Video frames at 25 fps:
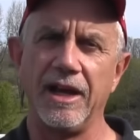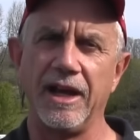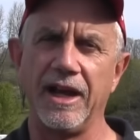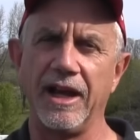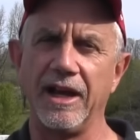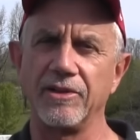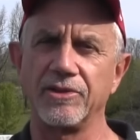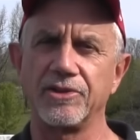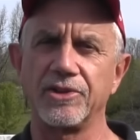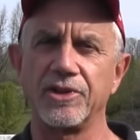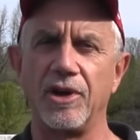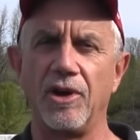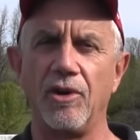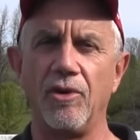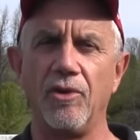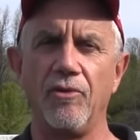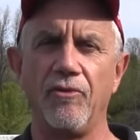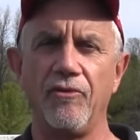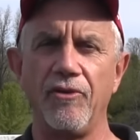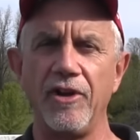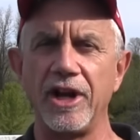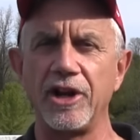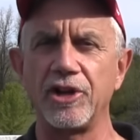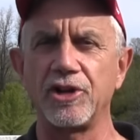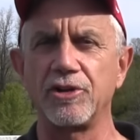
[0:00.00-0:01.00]
And so
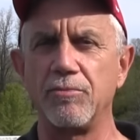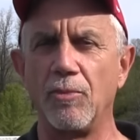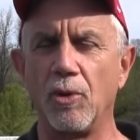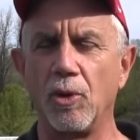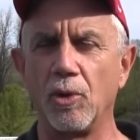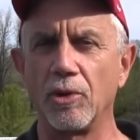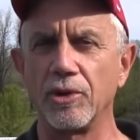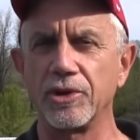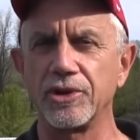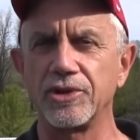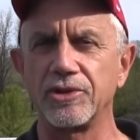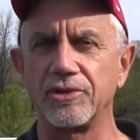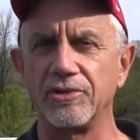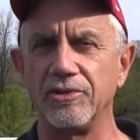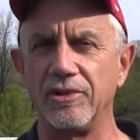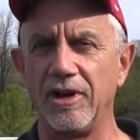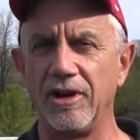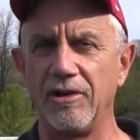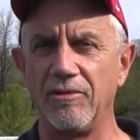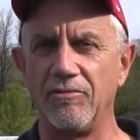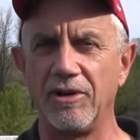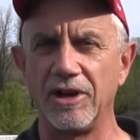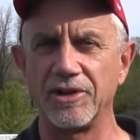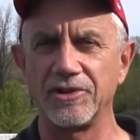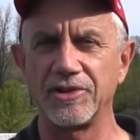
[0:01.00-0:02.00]
finish mowers,
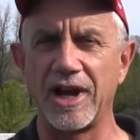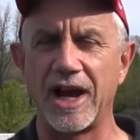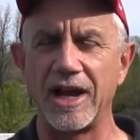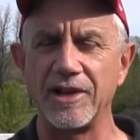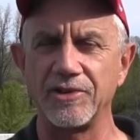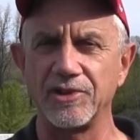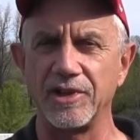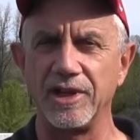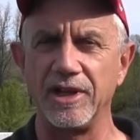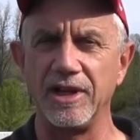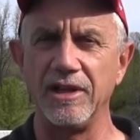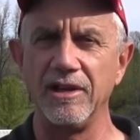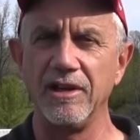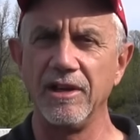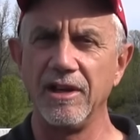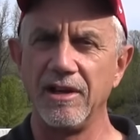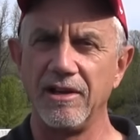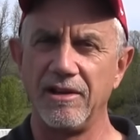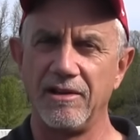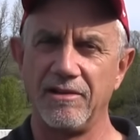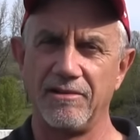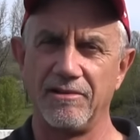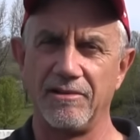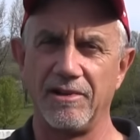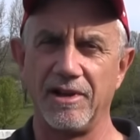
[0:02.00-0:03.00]
the ones I see,
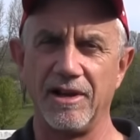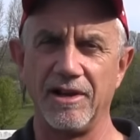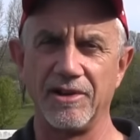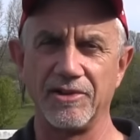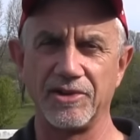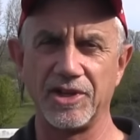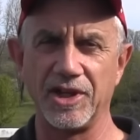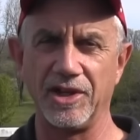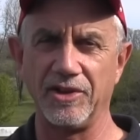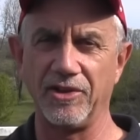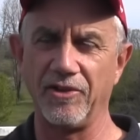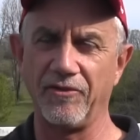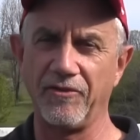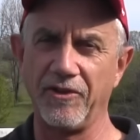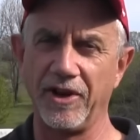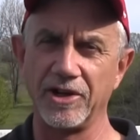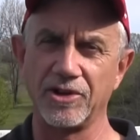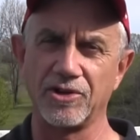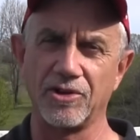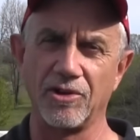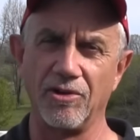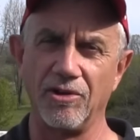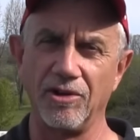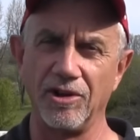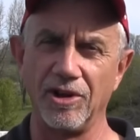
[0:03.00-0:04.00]
uh, sit in the
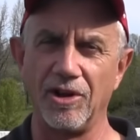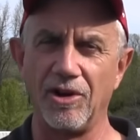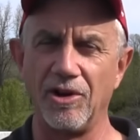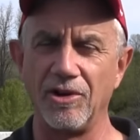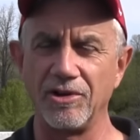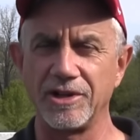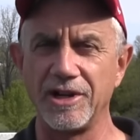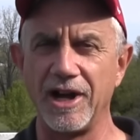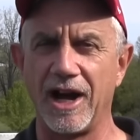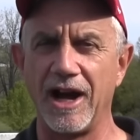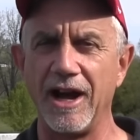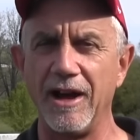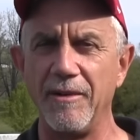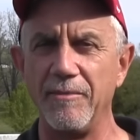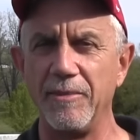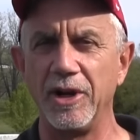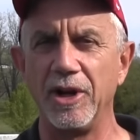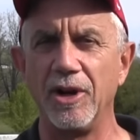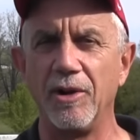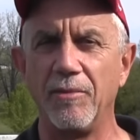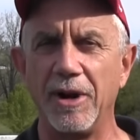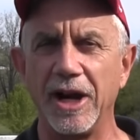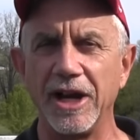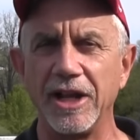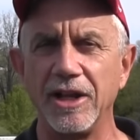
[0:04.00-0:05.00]
fence row a long time and
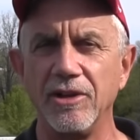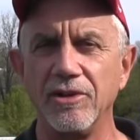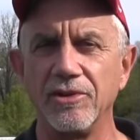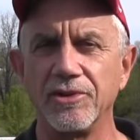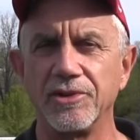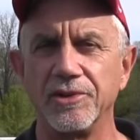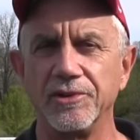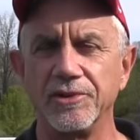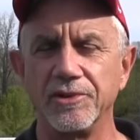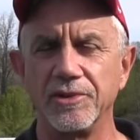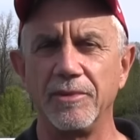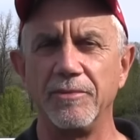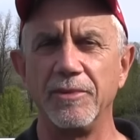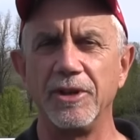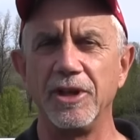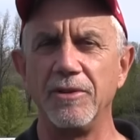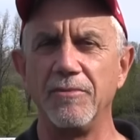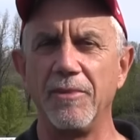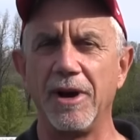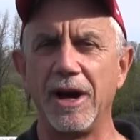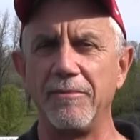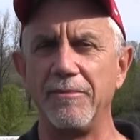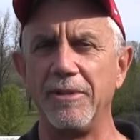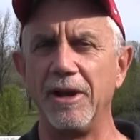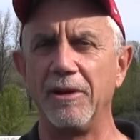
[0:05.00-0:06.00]
nobody uses them, and you
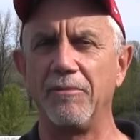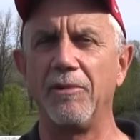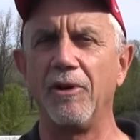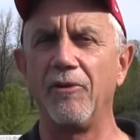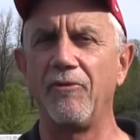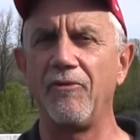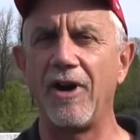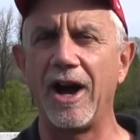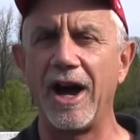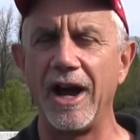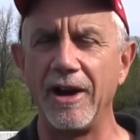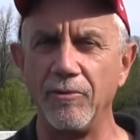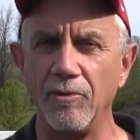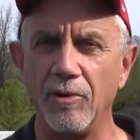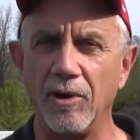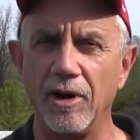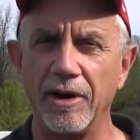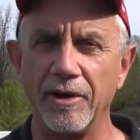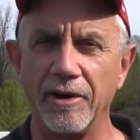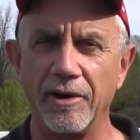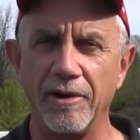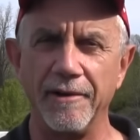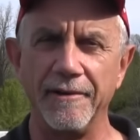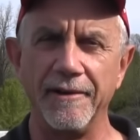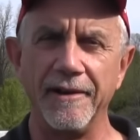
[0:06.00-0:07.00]
might be able to find
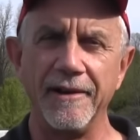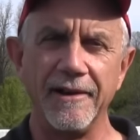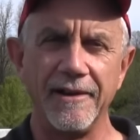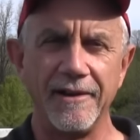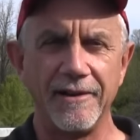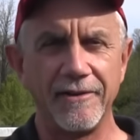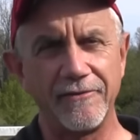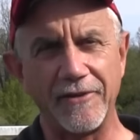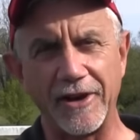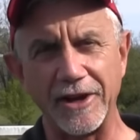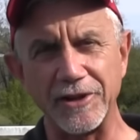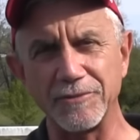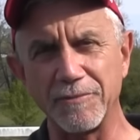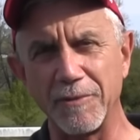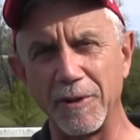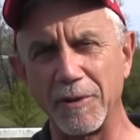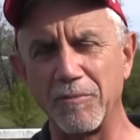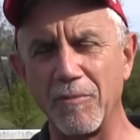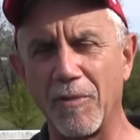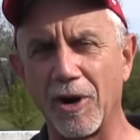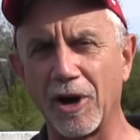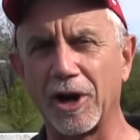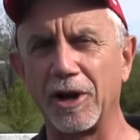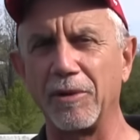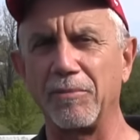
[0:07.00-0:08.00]
one on
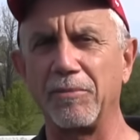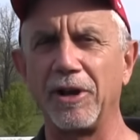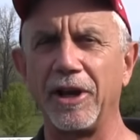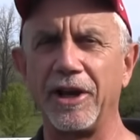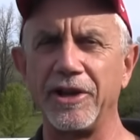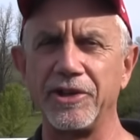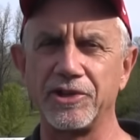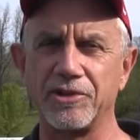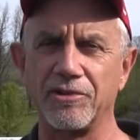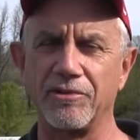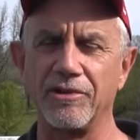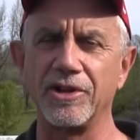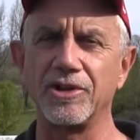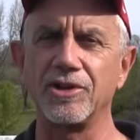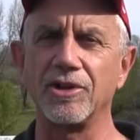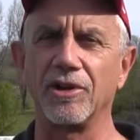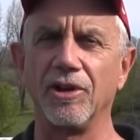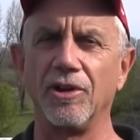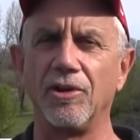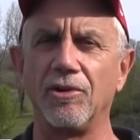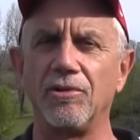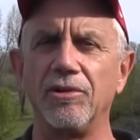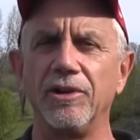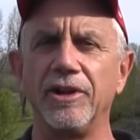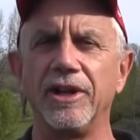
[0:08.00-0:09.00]
Facebook Marketplace or at your
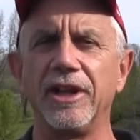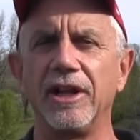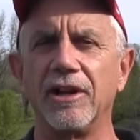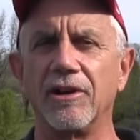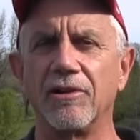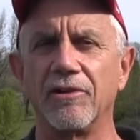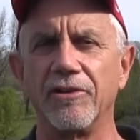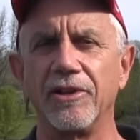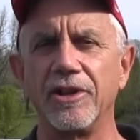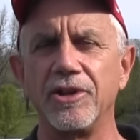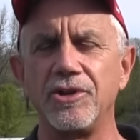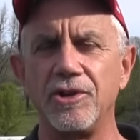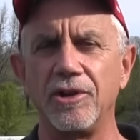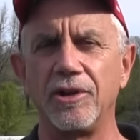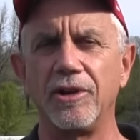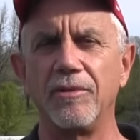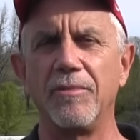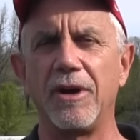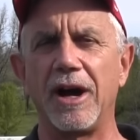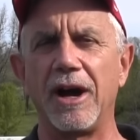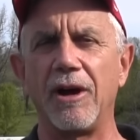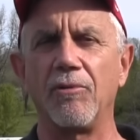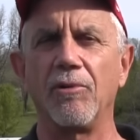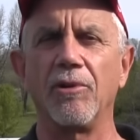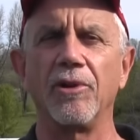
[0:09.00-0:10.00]
local dealer that you could
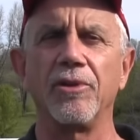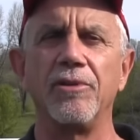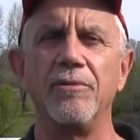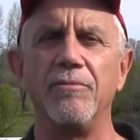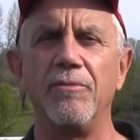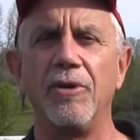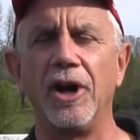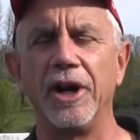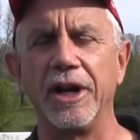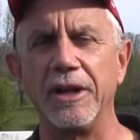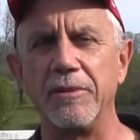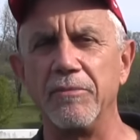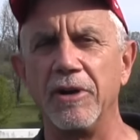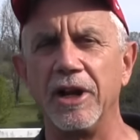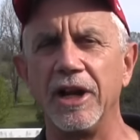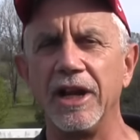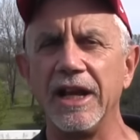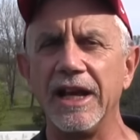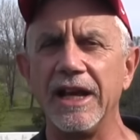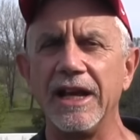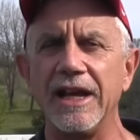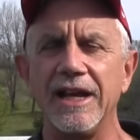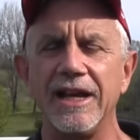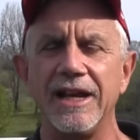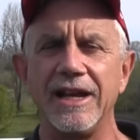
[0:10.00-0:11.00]
buy worth the money. But
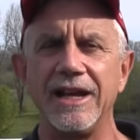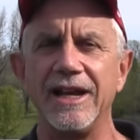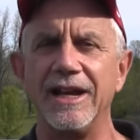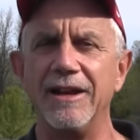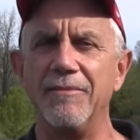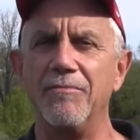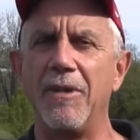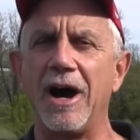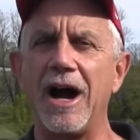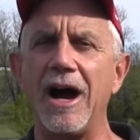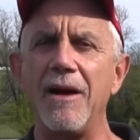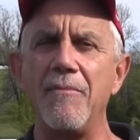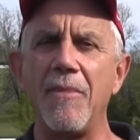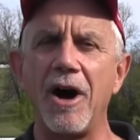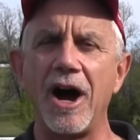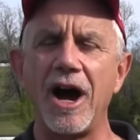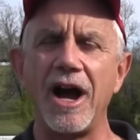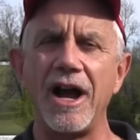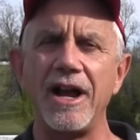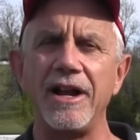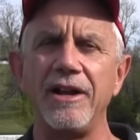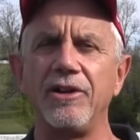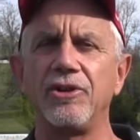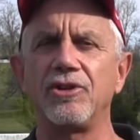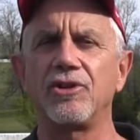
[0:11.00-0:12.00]
in my
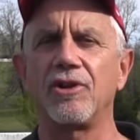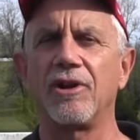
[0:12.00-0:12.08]
mind,